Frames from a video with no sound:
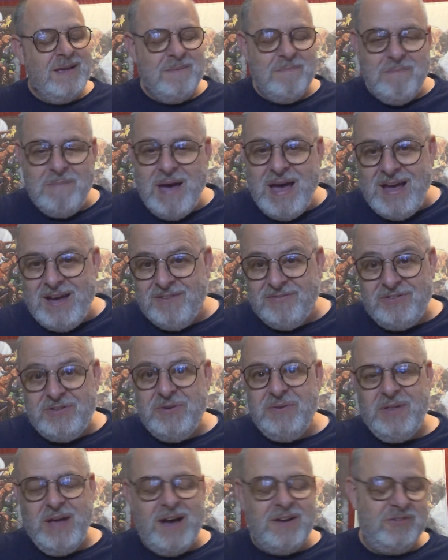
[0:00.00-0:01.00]
May of
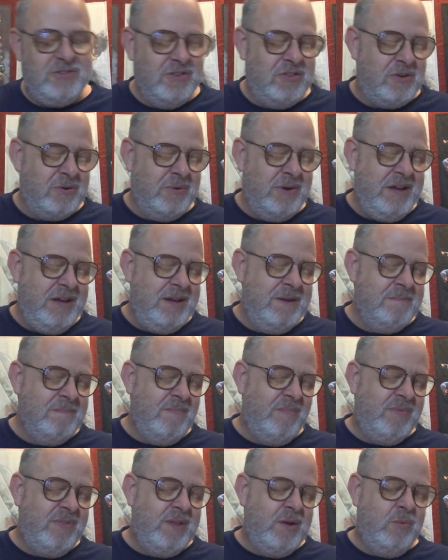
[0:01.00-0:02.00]
2003
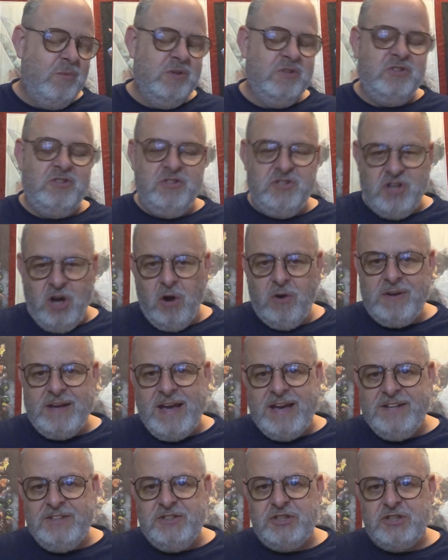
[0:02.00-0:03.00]
was Dark
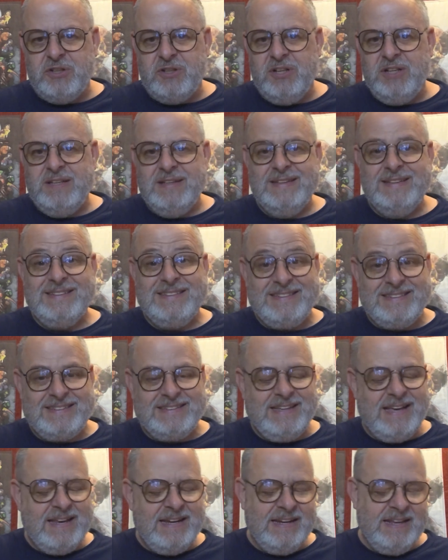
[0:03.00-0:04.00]
Angel
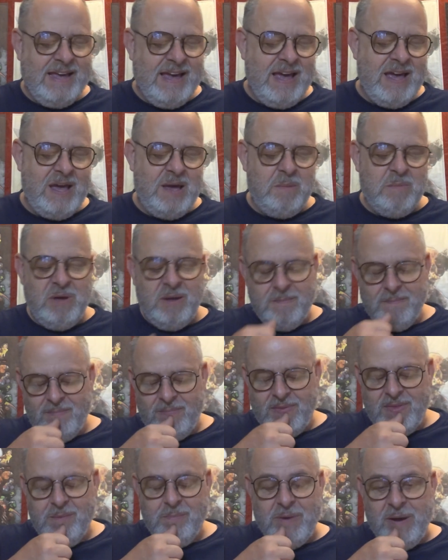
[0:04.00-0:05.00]
Skin Game
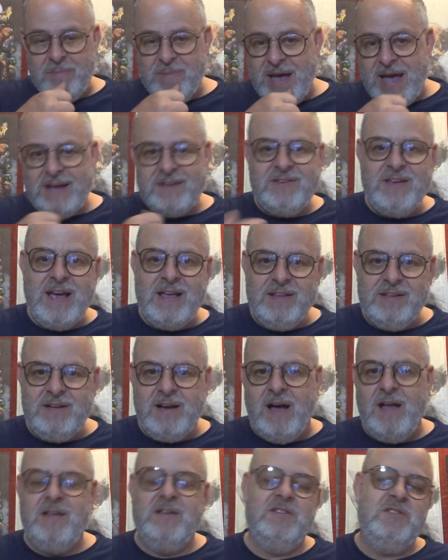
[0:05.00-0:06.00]
by Max Allan
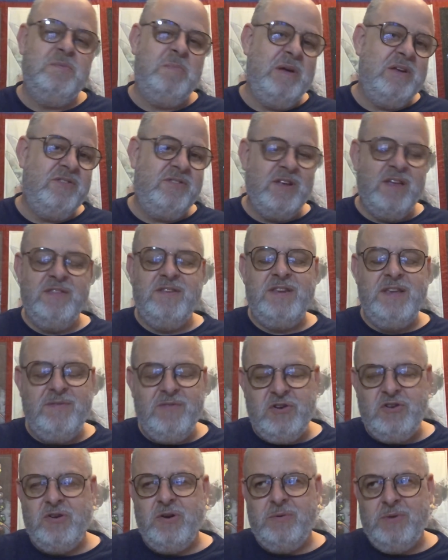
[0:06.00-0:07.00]
Collins, based on the
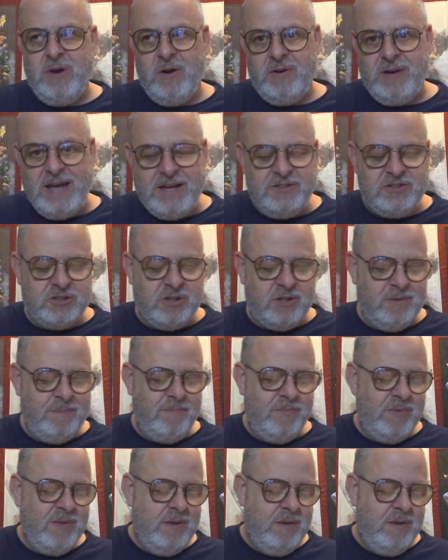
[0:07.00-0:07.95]
TV show Dark Angel.